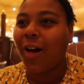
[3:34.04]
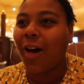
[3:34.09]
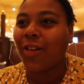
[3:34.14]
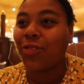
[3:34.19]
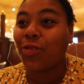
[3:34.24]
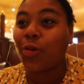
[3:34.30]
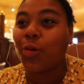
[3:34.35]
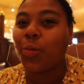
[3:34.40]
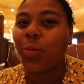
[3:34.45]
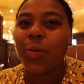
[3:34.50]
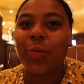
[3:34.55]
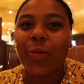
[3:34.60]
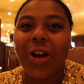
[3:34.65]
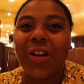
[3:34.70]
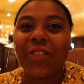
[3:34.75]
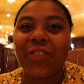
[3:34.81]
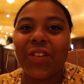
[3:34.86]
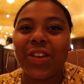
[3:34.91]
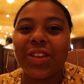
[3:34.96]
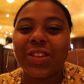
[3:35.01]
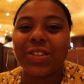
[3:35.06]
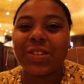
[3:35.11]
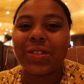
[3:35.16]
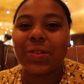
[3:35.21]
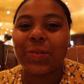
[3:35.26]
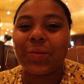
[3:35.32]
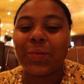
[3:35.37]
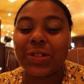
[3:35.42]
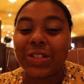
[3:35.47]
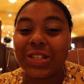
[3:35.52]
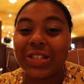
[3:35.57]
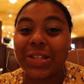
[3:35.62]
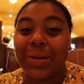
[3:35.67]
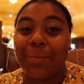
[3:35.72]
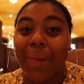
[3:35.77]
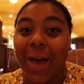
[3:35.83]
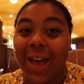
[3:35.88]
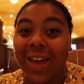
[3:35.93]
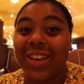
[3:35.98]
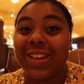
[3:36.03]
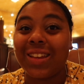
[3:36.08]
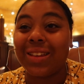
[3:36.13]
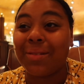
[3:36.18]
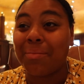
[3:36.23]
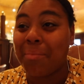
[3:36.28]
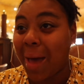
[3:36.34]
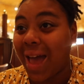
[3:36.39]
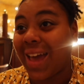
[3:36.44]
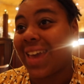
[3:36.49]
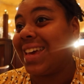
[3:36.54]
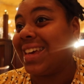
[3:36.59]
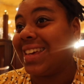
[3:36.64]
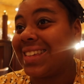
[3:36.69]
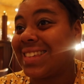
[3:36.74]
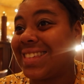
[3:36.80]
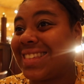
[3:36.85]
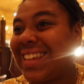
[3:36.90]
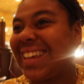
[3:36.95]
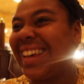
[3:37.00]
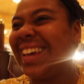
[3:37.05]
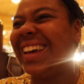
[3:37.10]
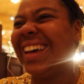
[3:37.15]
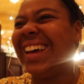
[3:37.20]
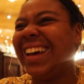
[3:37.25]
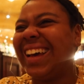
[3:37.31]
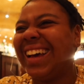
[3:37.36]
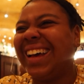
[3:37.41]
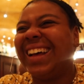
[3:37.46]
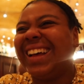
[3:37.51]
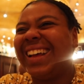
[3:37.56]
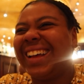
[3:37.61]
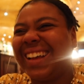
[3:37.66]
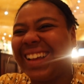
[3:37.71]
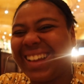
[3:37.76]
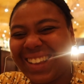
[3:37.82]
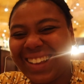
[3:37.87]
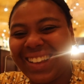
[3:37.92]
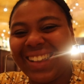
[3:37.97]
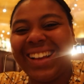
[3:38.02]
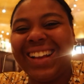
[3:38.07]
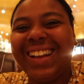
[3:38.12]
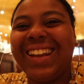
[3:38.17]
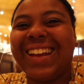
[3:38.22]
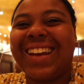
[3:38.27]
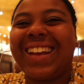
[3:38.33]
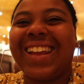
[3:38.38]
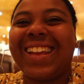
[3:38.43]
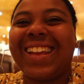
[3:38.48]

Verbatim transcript: our normal breakfast which is at Mackie, Look